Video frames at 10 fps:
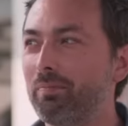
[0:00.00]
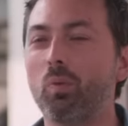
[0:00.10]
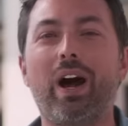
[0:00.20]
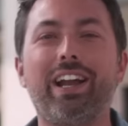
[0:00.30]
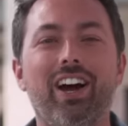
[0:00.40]

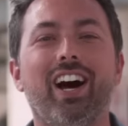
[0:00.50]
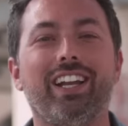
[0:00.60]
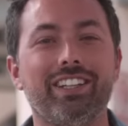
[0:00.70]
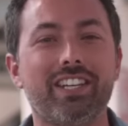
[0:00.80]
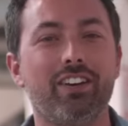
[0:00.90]
why
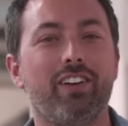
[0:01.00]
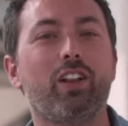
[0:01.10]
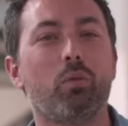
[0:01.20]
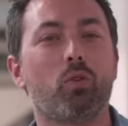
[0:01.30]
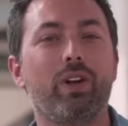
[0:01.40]
not? It's an
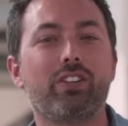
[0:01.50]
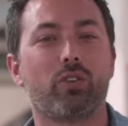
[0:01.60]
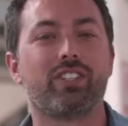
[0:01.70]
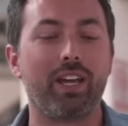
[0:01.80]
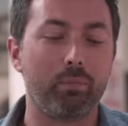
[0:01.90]
available
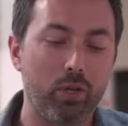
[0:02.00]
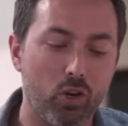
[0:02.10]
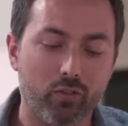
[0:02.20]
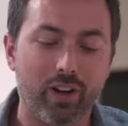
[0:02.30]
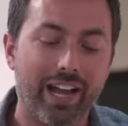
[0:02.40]
resource. They
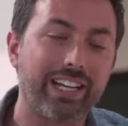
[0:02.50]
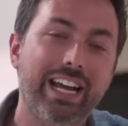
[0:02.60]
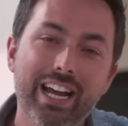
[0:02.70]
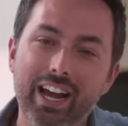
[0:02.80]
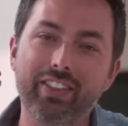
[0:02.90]
purify it
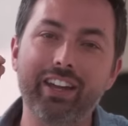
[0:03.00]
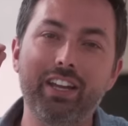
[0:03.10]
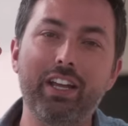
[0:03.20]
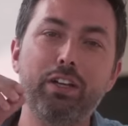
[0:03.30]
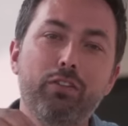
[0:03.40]
and
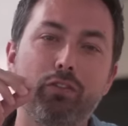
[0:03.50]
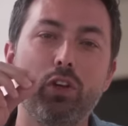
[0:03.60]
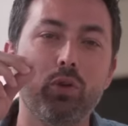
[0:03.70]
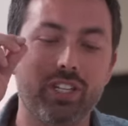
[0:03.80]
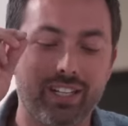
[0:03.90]
then
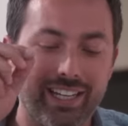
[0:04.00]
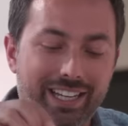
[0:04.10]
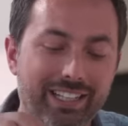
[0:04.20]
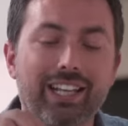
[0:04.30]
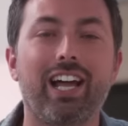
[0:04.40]
infuse it
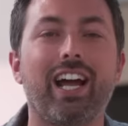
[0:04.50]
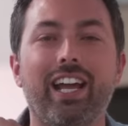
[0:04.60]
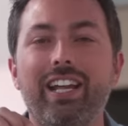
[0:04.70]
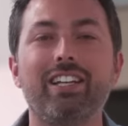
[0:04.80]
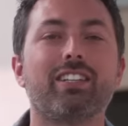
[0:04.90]
in
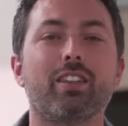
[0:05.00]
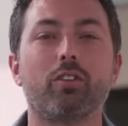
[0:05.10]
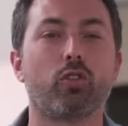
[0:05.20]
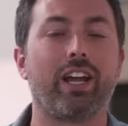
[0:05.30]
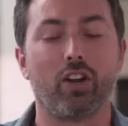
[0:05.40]
line into
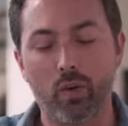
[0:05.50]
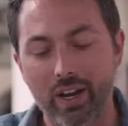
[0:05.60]
the drink,